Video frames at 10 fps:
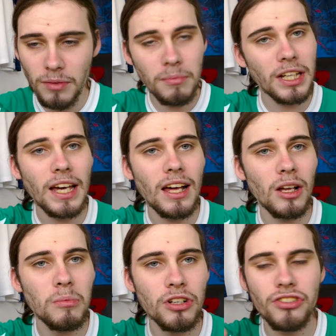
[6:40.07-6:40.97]

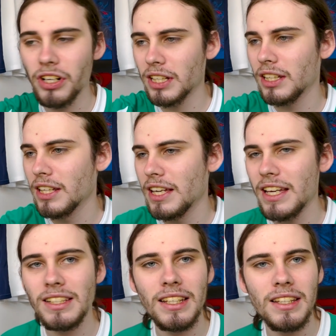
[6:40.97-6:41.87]
Mykhailo Mudryk
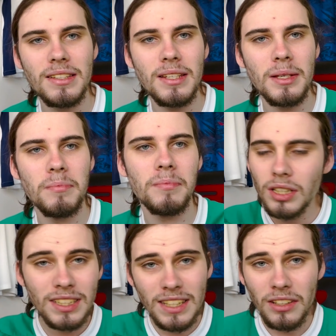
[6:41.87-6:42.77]
is in the team.
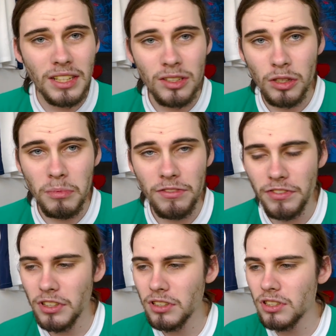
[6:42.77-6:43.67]
Still need some
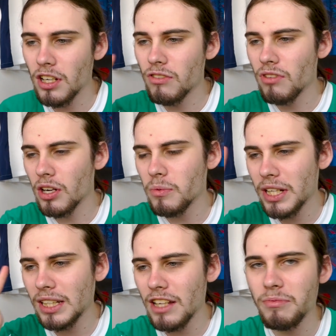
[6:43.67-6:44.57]
midfielders though. Right
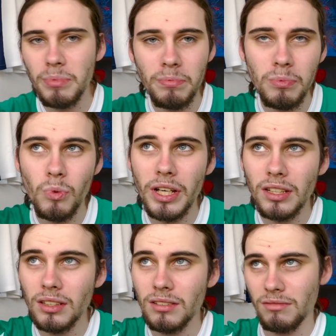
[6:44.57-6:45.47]
wing, left
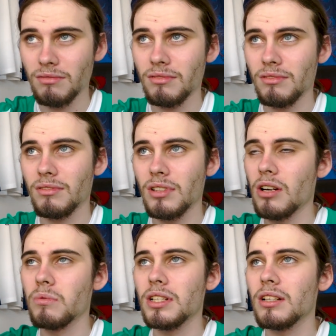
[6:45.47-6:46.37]
wing.
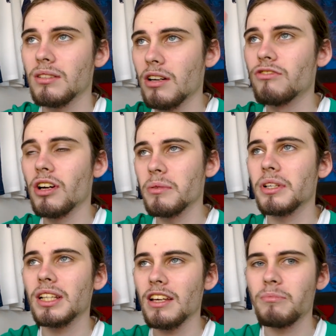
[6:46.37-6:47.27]
No, right
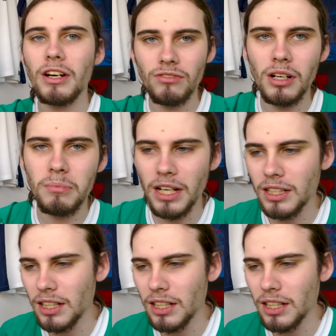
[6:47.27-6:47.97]
wing, left back, right back.